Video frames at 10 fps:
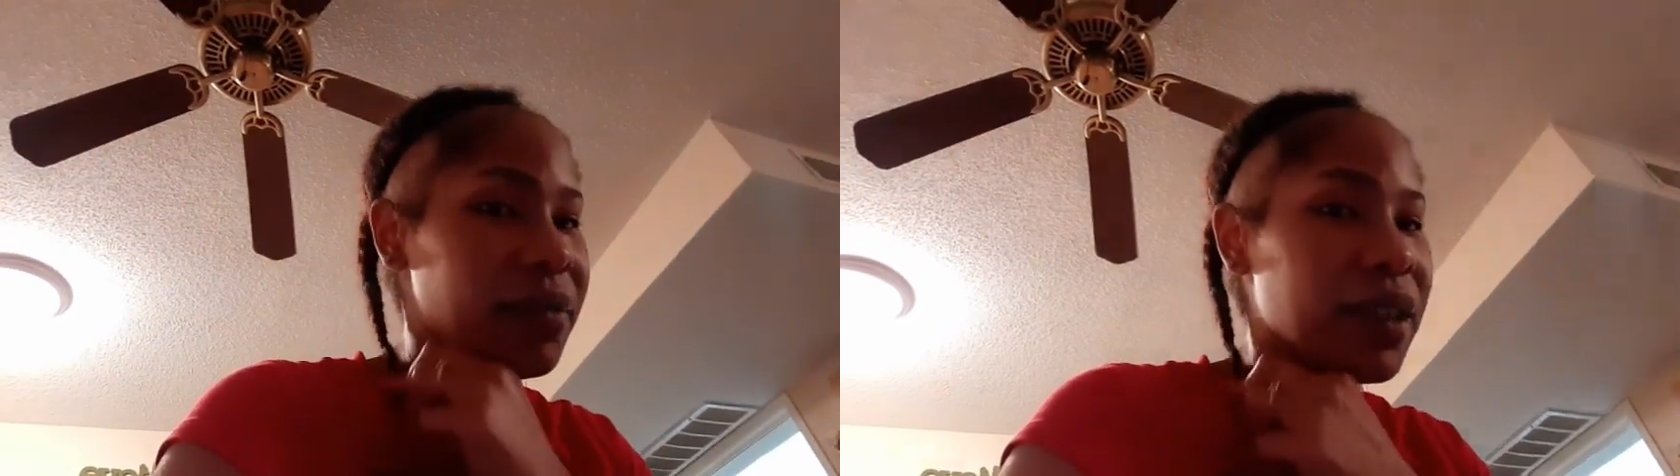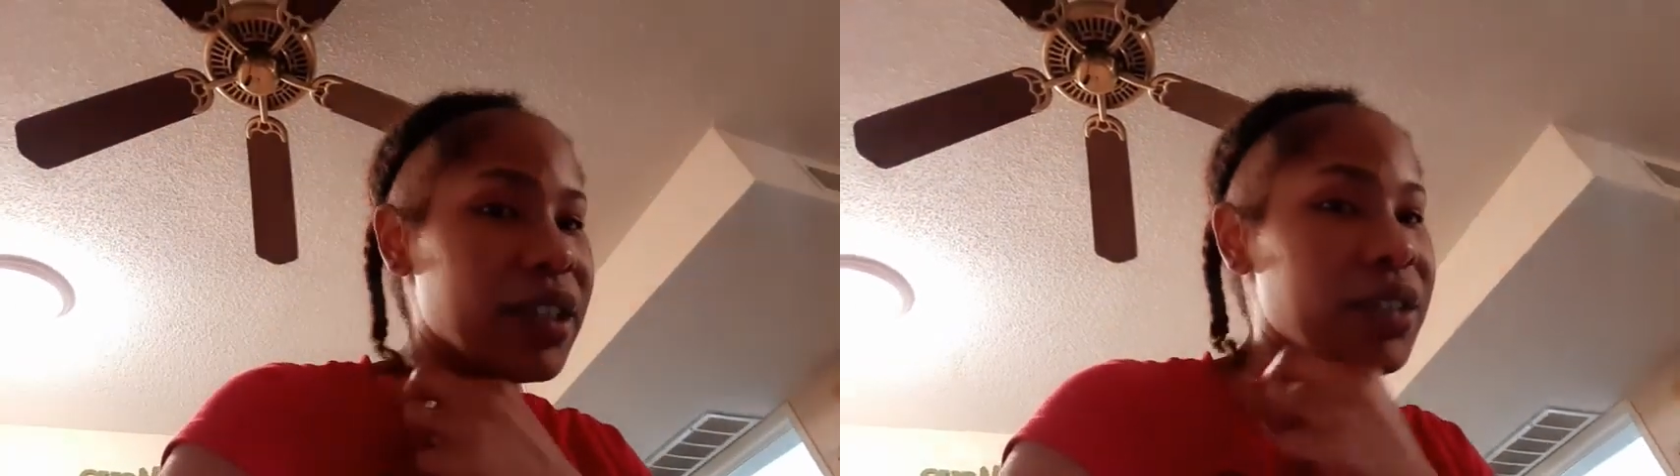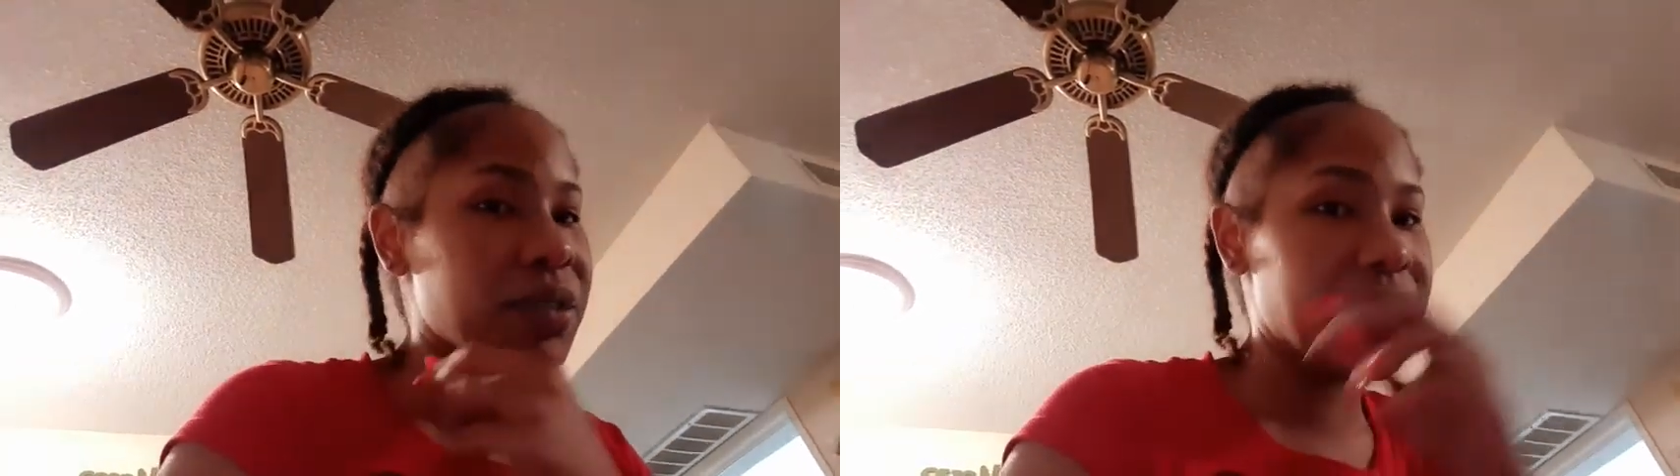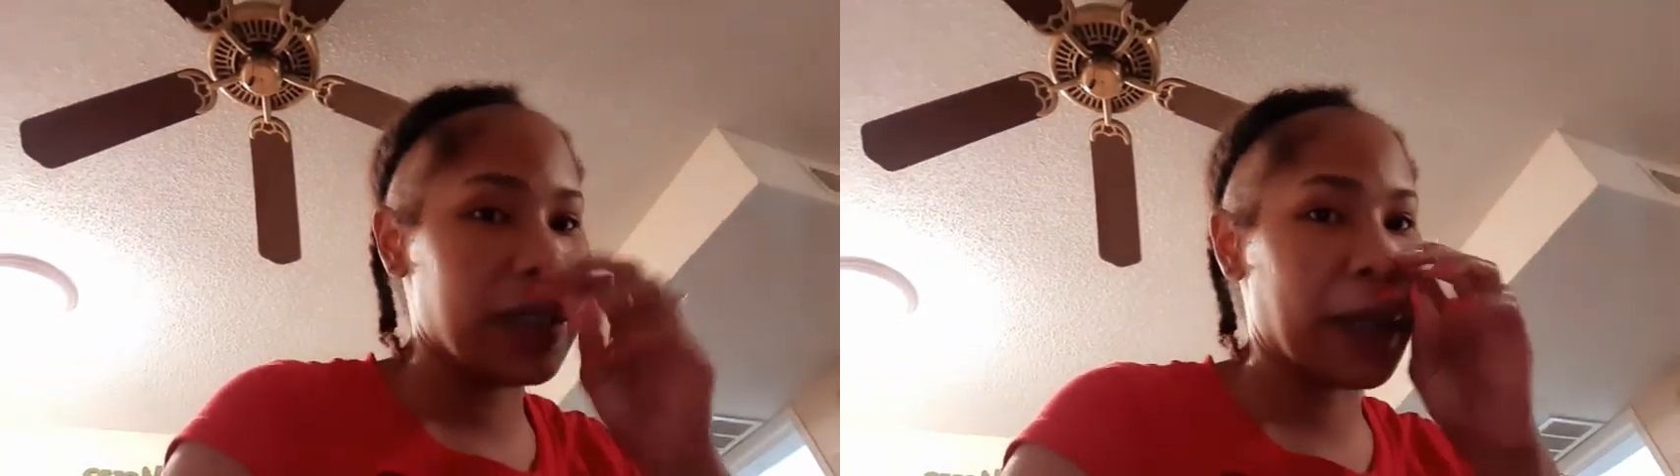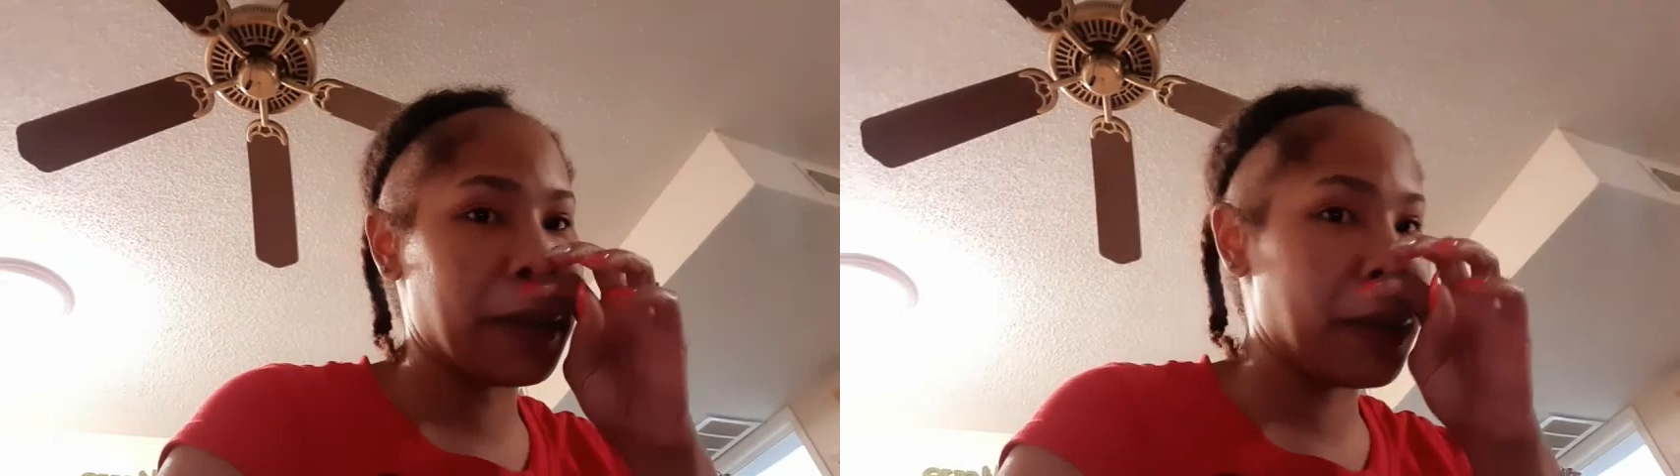and redo it
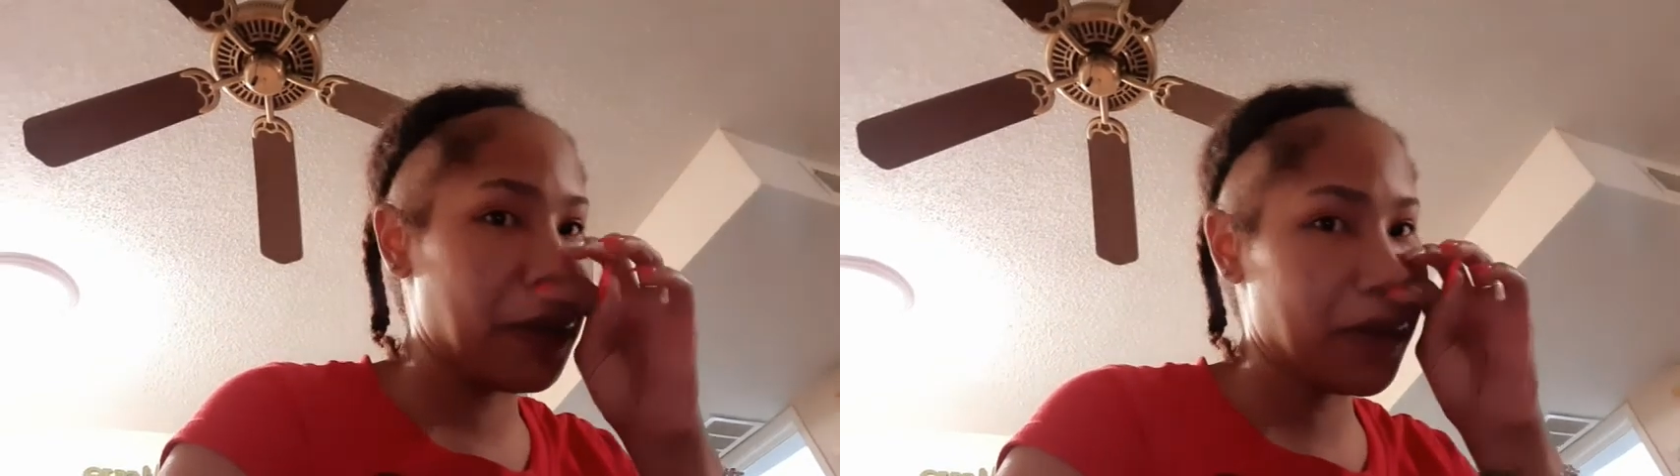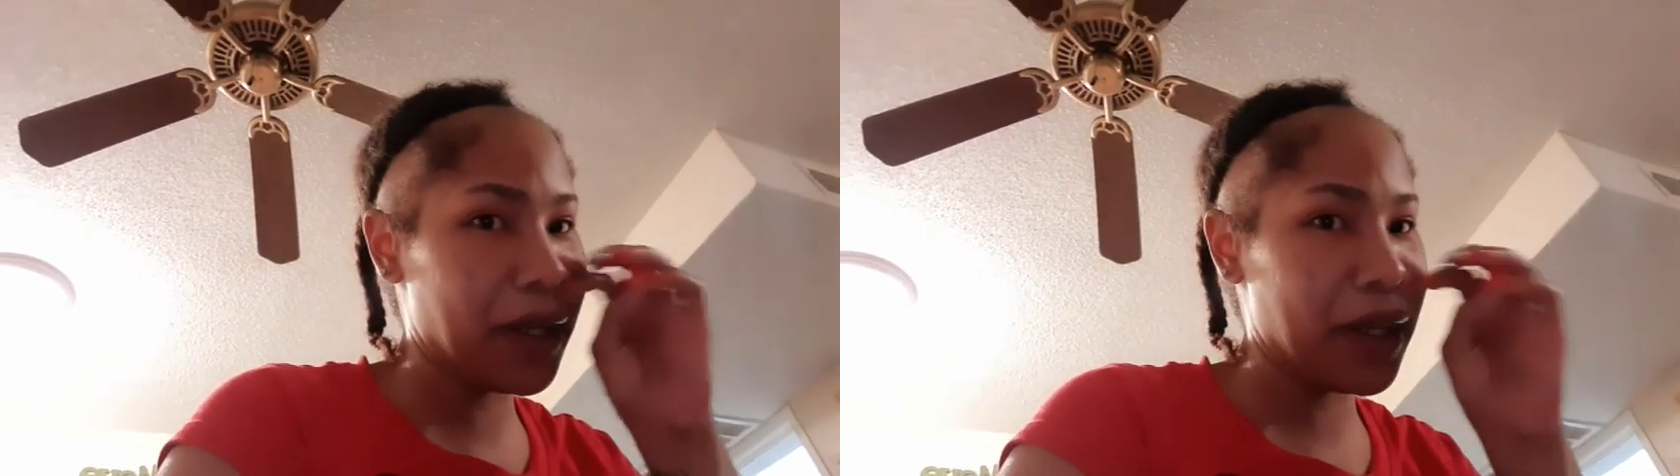so I put my wig